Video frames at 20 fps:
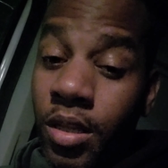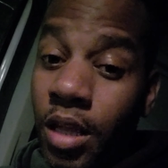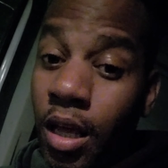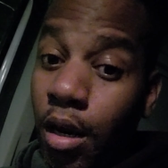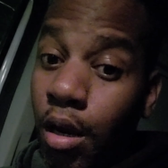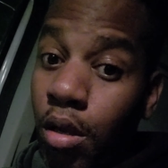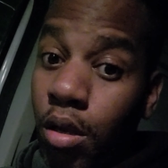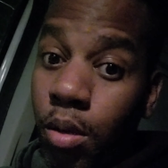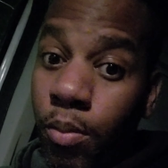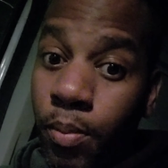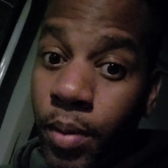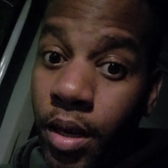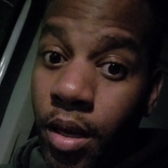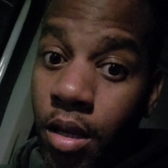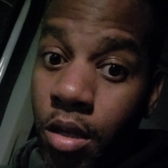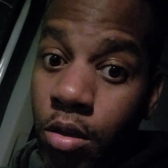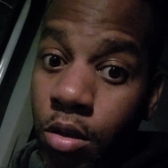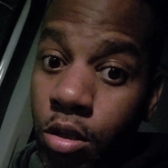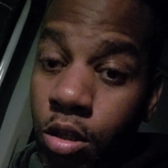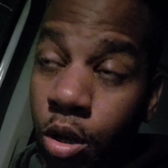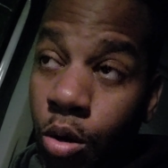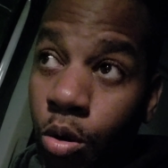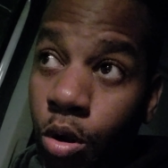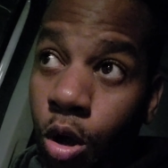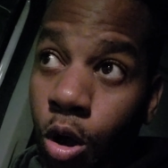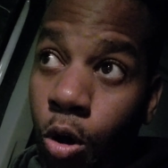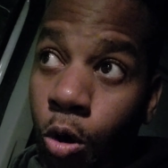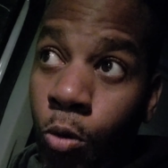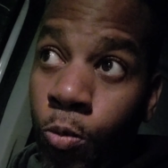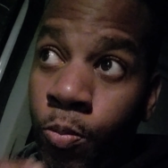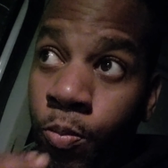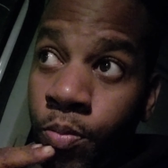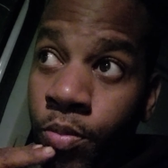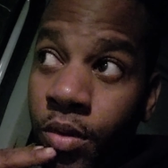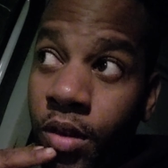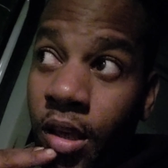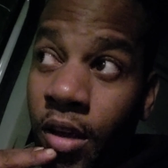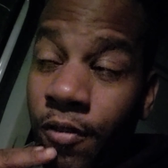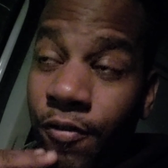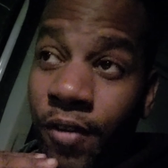That doesn't mean don't go
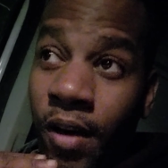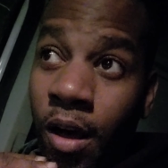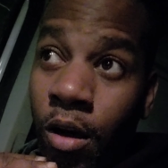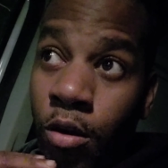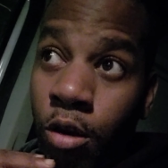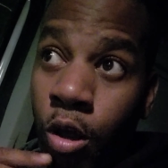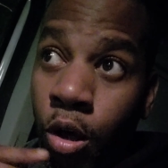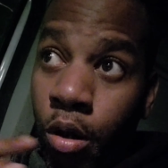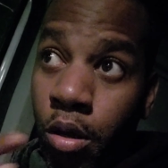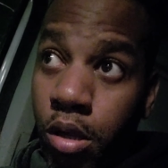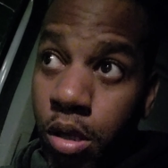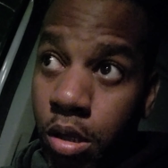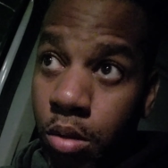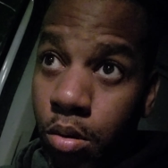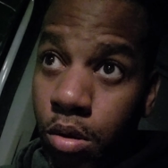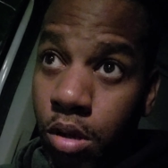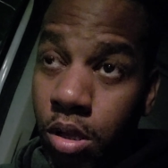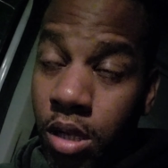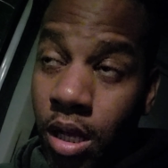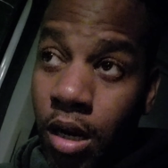and file lawsuits.